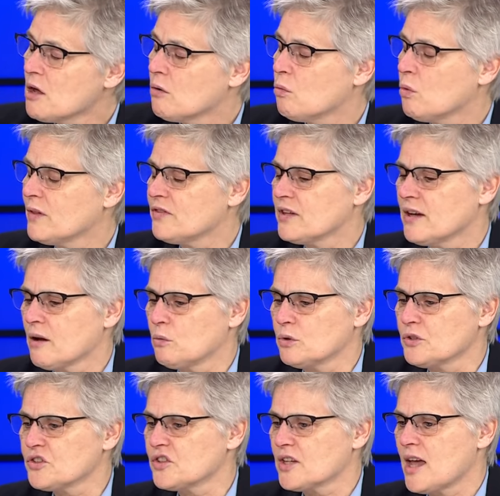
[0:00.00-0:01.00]
One thing I will
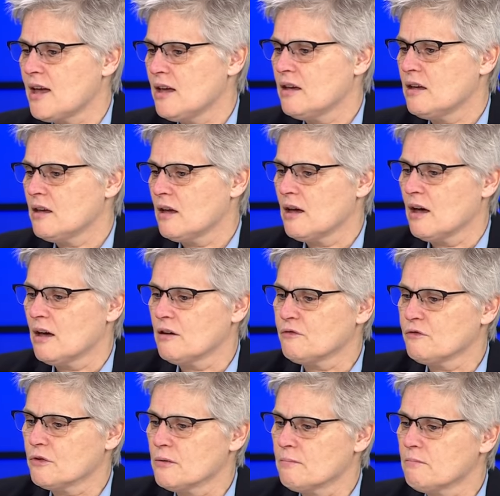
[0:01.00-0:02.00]
say, uh,
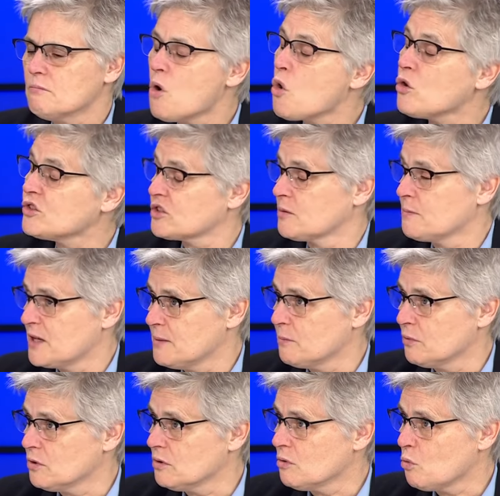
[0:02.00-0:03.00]
for most
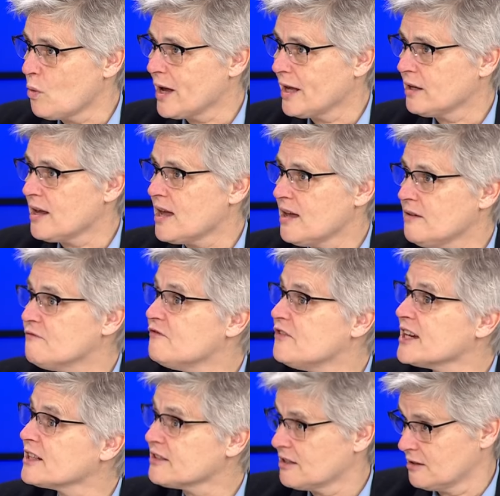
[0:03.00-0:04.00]
people, when a
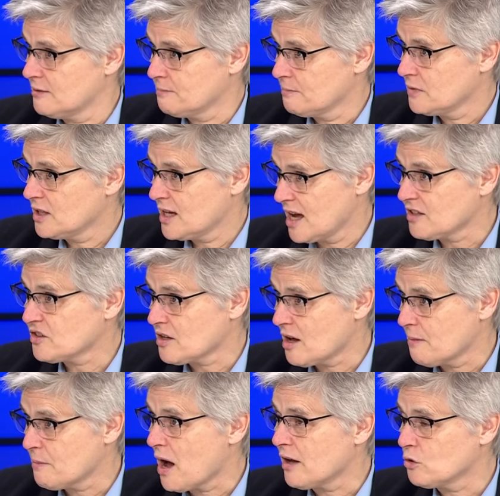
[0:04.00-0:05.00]
victim gets mm-hmm.
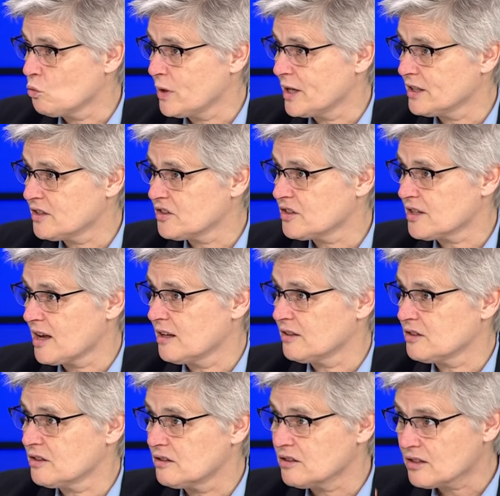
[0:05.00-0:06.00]
up on a witness
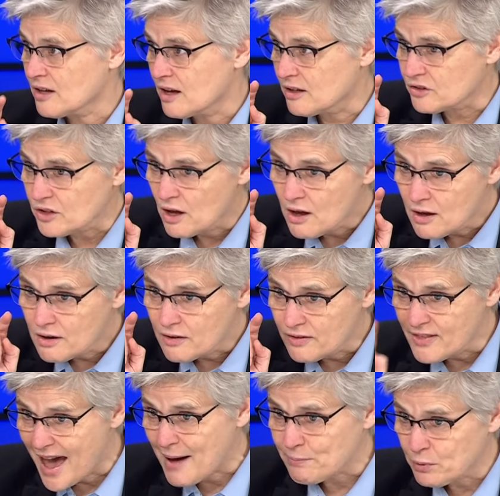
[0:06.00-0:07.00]
stand and says,
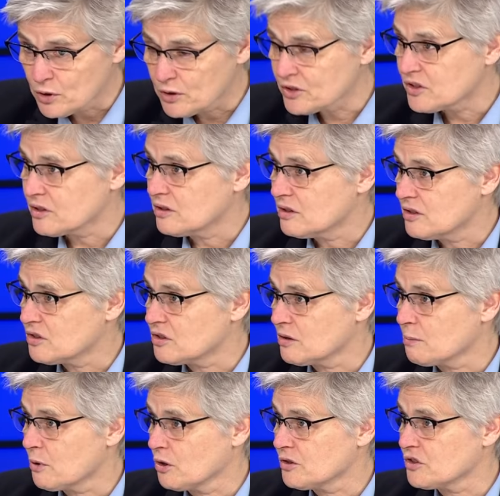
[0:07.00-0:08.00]
that person is the
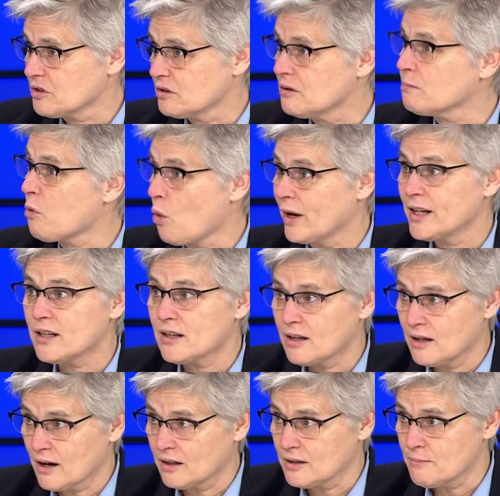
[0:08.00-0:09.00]
person who pointed a
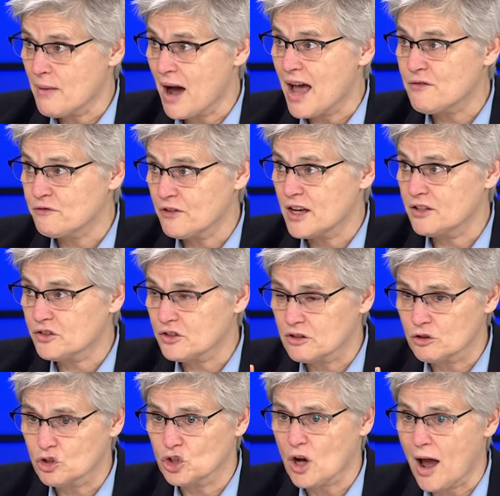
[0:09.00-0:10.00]
gun in my face
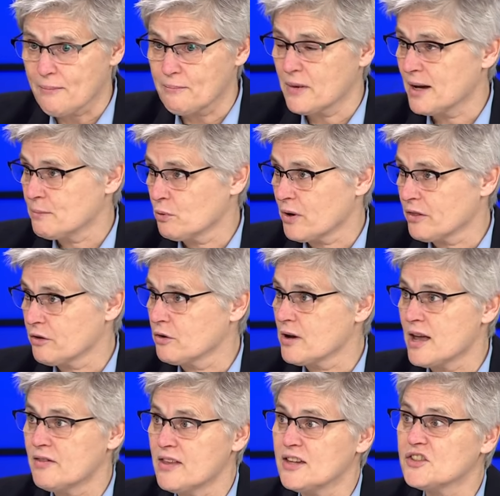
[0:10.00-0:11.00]
and shot my brother,
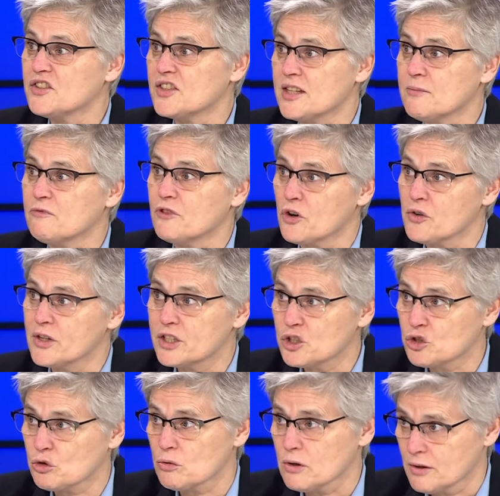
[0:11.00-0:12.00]
and they seem very
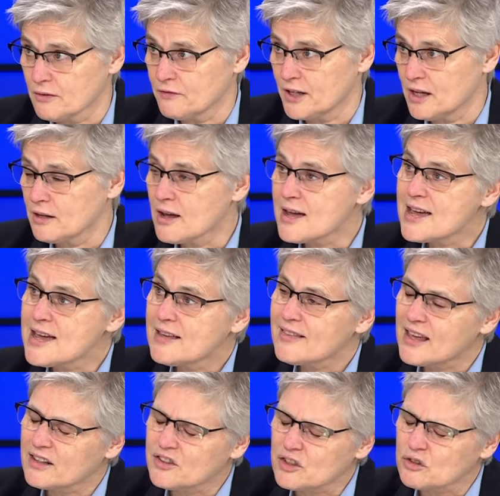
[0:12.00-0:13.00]
sure of it,
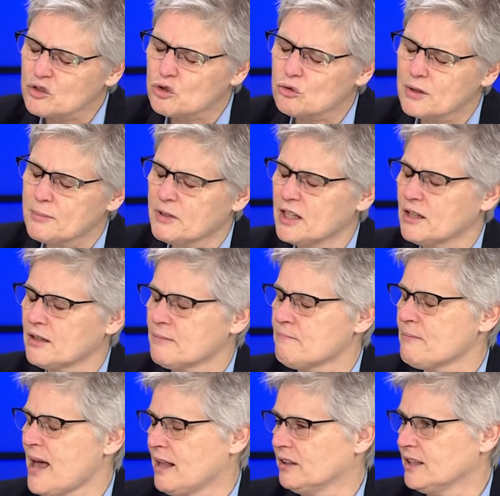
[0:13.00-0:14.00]
that is extremely
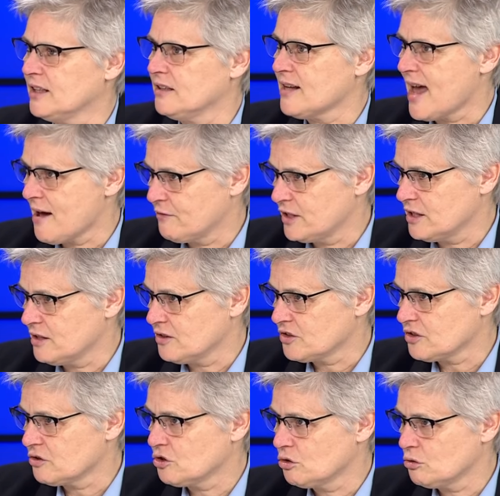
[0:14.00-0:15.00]
compelling
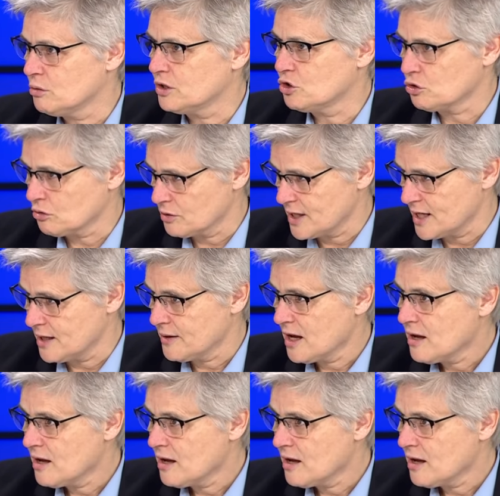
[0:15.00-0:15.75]
evidence to a jury.